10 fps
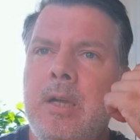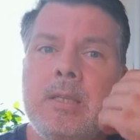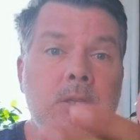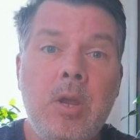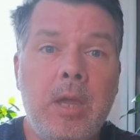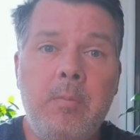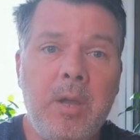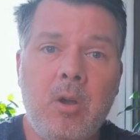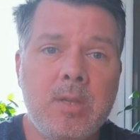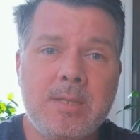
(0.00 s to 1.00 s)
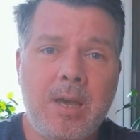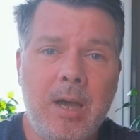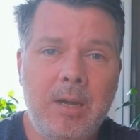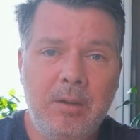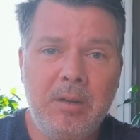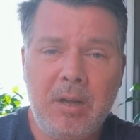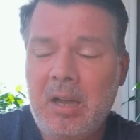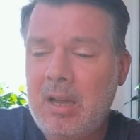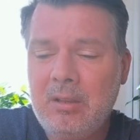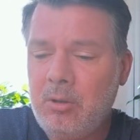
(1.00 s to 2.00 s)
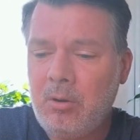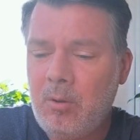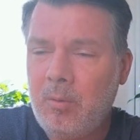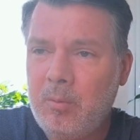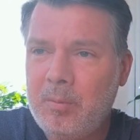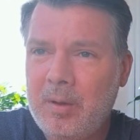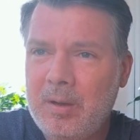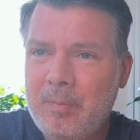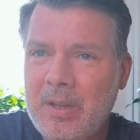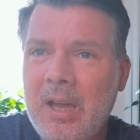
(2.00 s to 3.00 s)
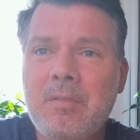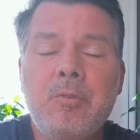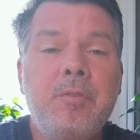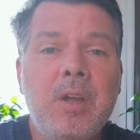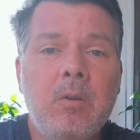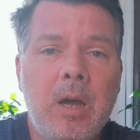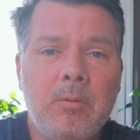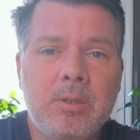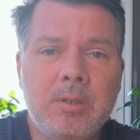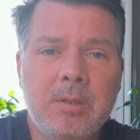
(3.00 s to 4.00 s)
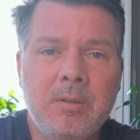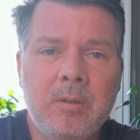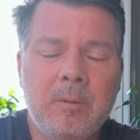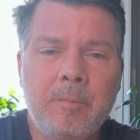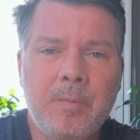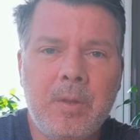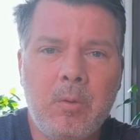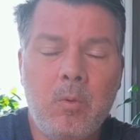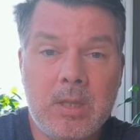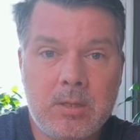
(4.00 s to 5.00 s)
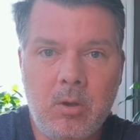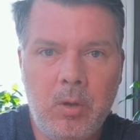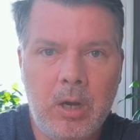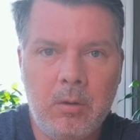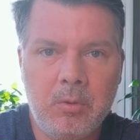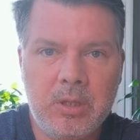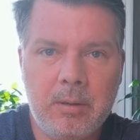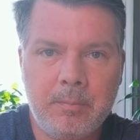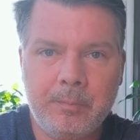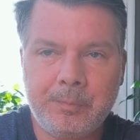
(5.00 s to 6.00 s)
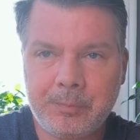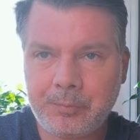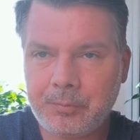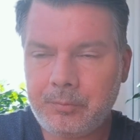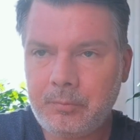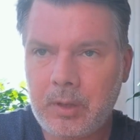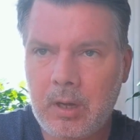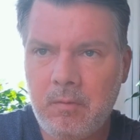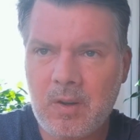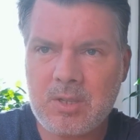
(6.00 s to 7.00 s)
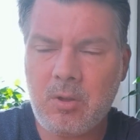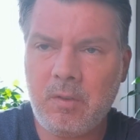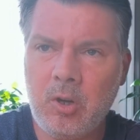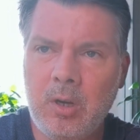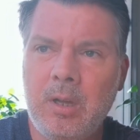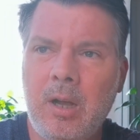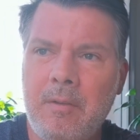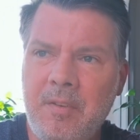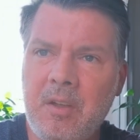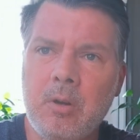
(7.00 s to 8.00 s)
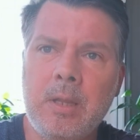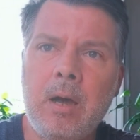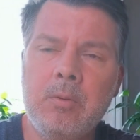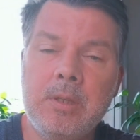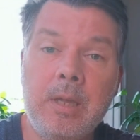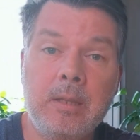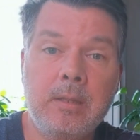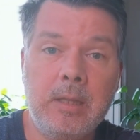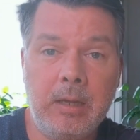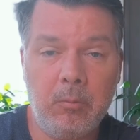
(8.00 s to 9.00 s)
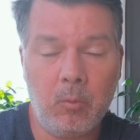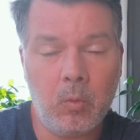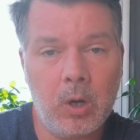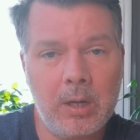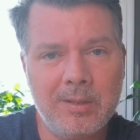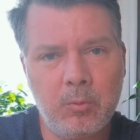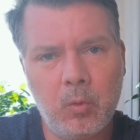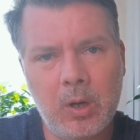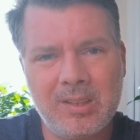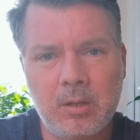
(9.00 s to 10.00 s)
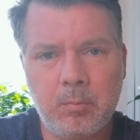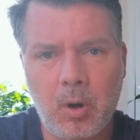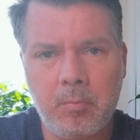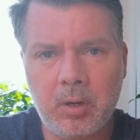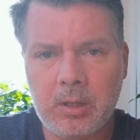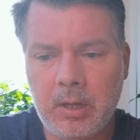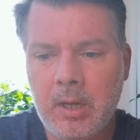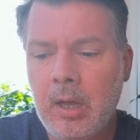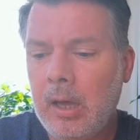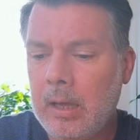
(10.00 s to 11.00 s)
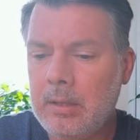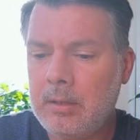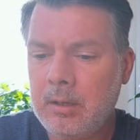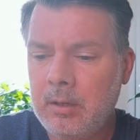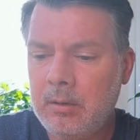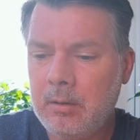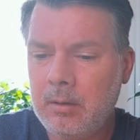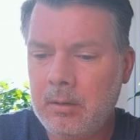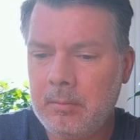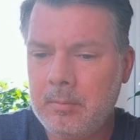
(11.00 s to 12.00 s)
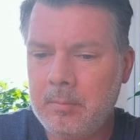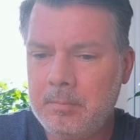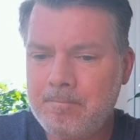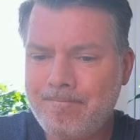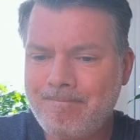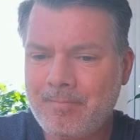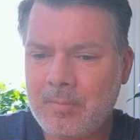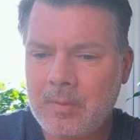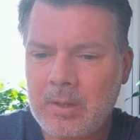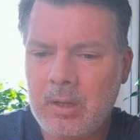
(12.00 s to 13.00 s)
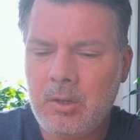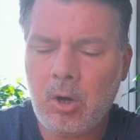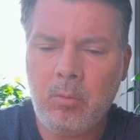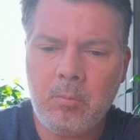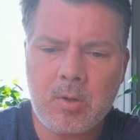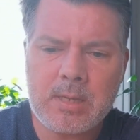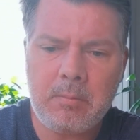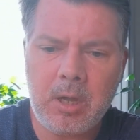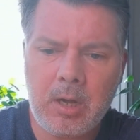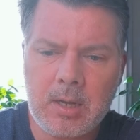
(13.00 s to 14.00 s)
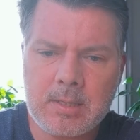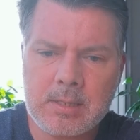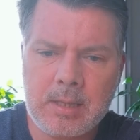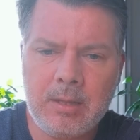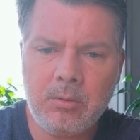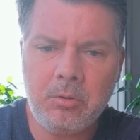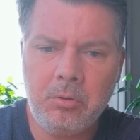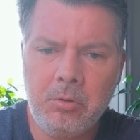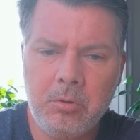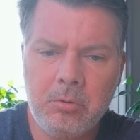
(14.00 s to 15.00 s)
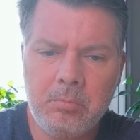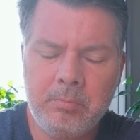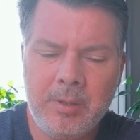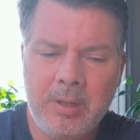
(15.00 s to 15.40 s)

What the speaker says: it's tricky because I don't know. I have to figure out what's going on with them. First of all, I figured out that they weren't watered properly, and uh, bonsai beginners tend to